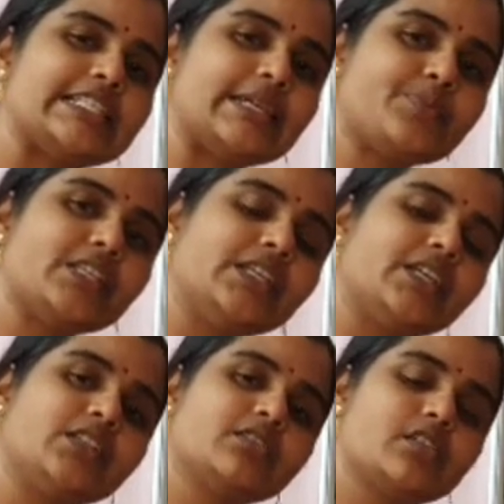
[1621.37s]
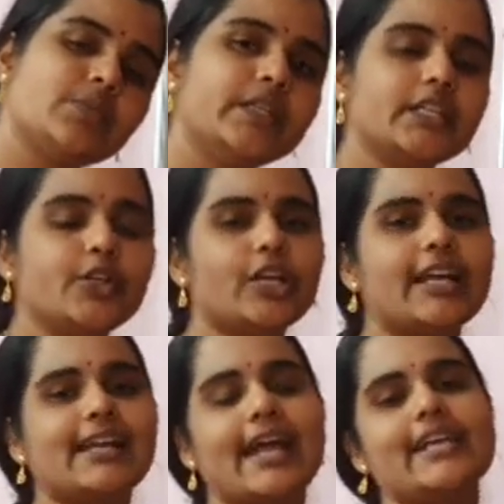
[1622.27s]
steps in the crisscross method, you
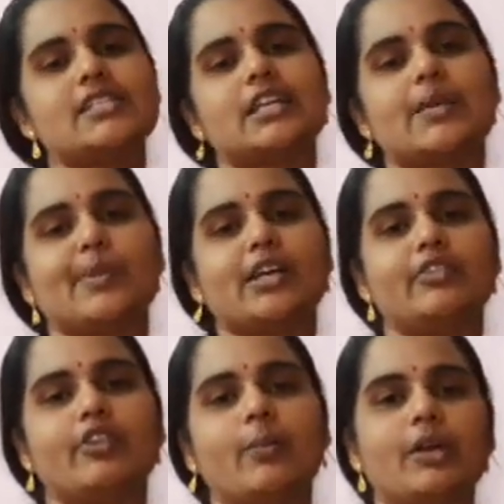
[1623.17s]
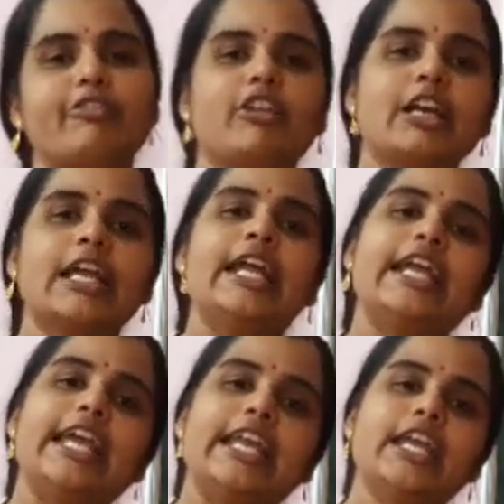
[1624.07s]
can write the chemical formula for
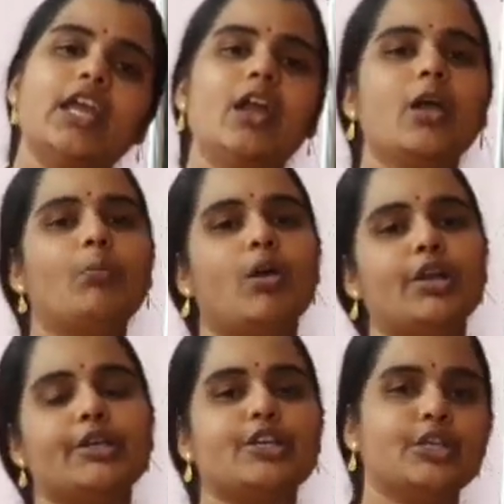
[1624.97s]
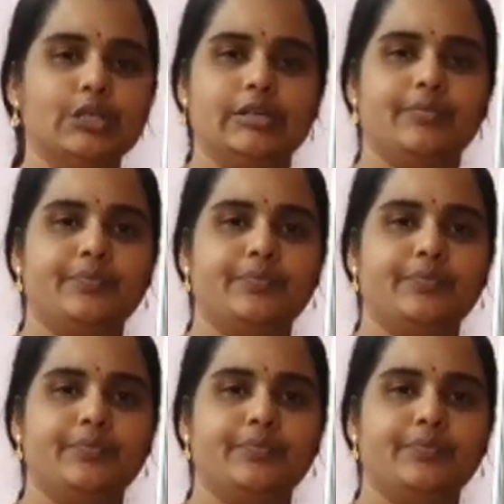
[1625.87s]
any molecule.